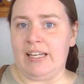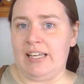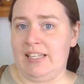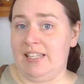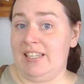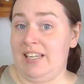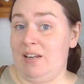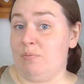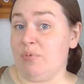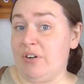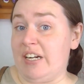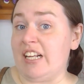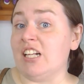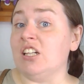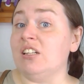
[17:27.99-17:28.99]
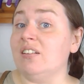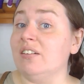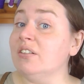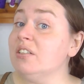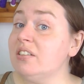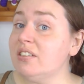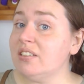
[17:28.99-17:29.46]
is set pretty
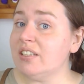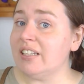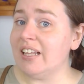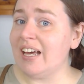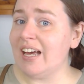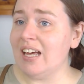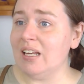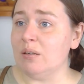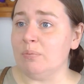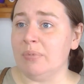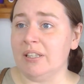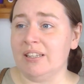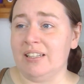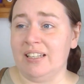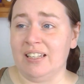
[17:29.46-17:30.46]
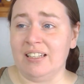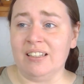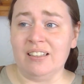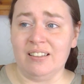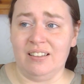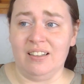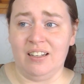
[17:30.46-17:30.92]
close to that, but
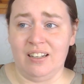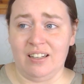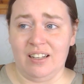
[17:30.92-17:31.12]
then